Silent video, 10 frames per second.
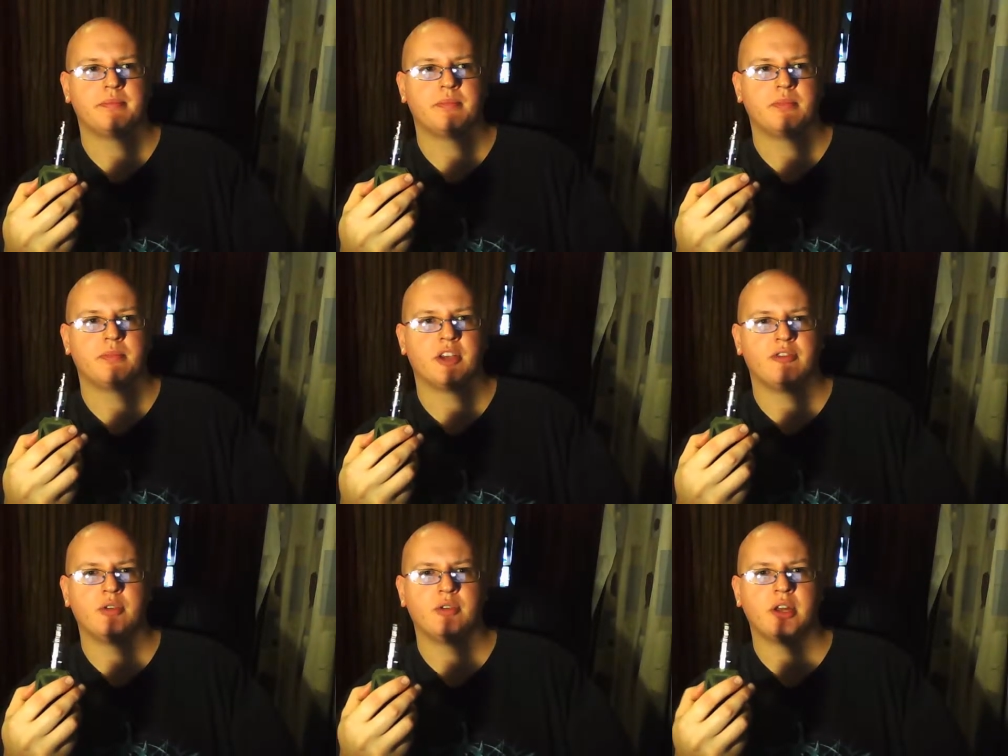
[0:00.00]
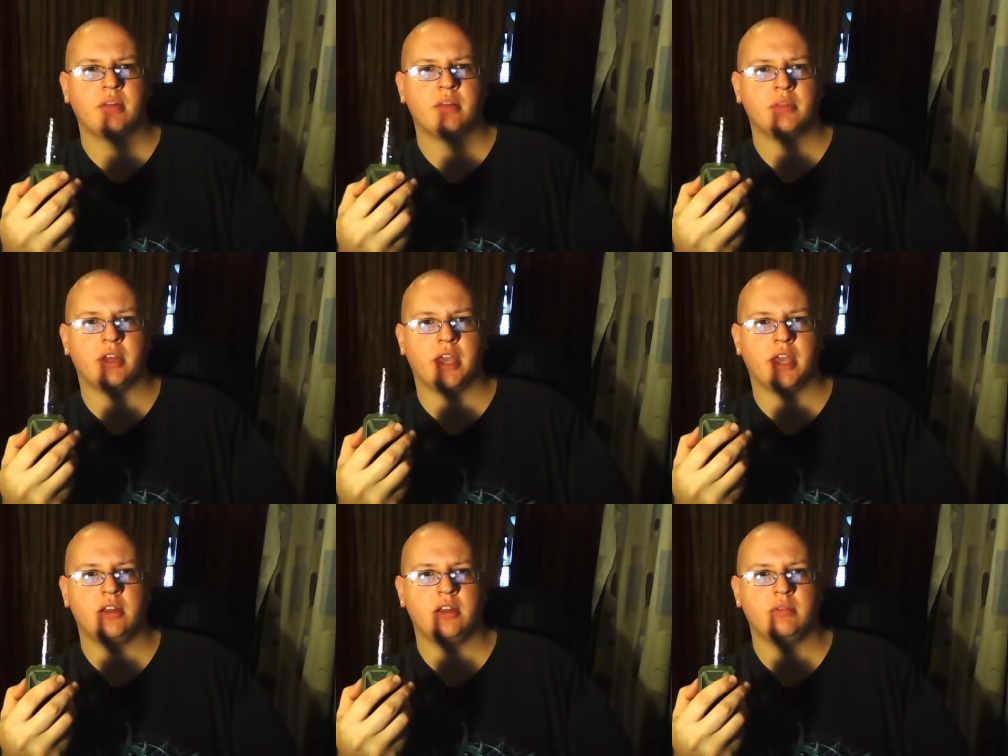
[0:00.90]
a food item than a
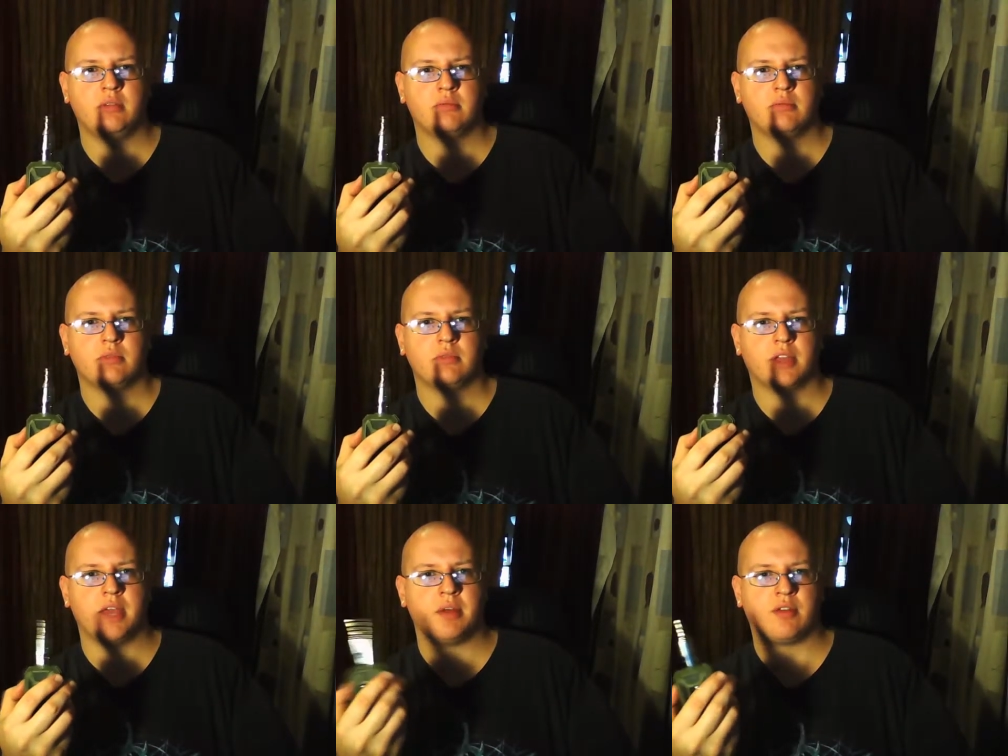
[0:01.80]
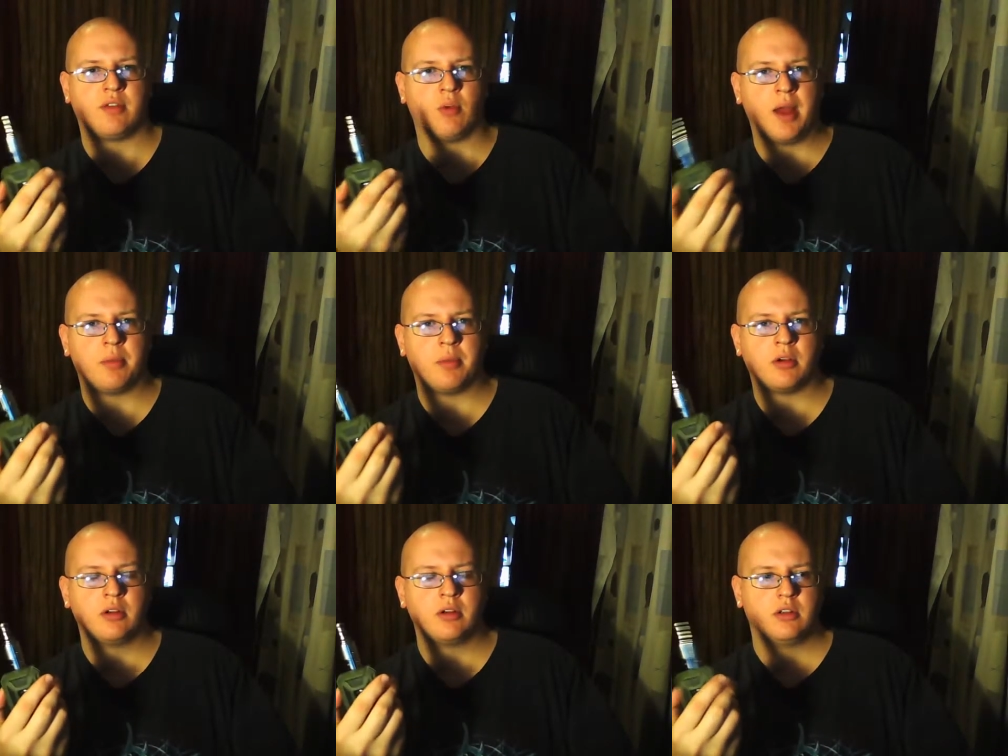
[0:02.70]
candy that came out of a wrapper,
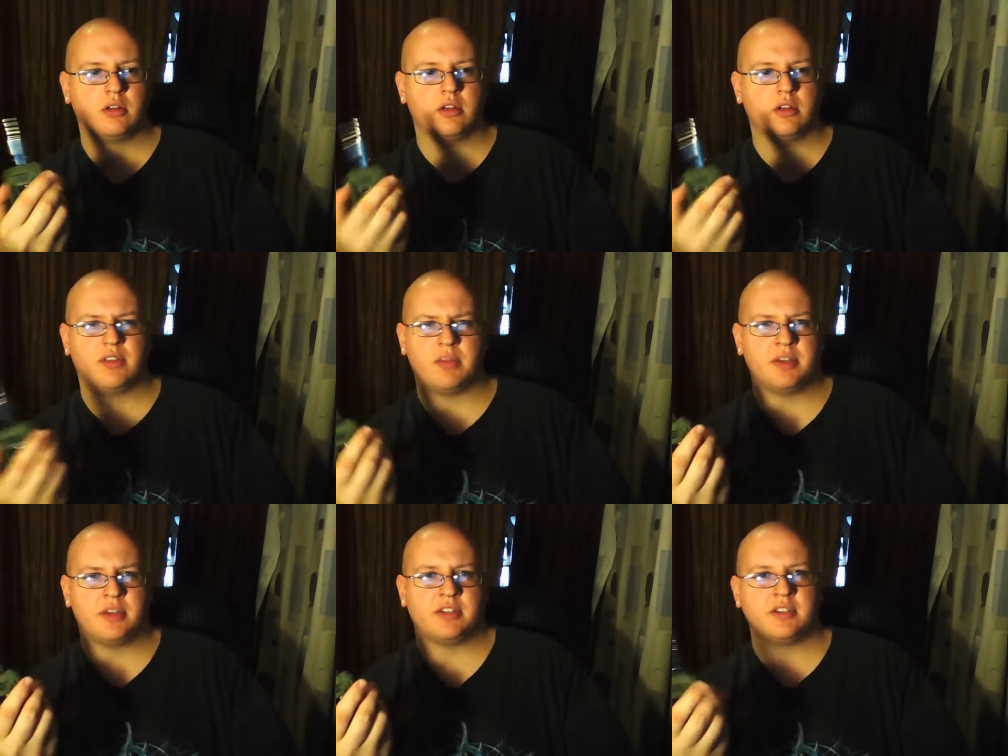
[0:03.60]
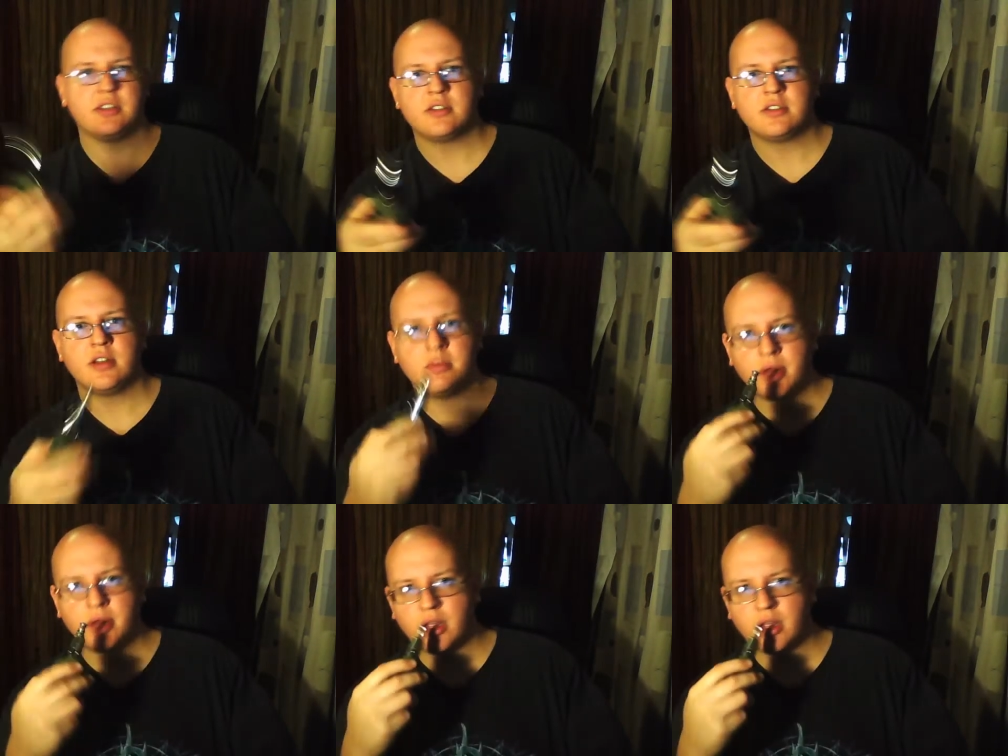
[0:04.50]
if that makes any sense to anybody.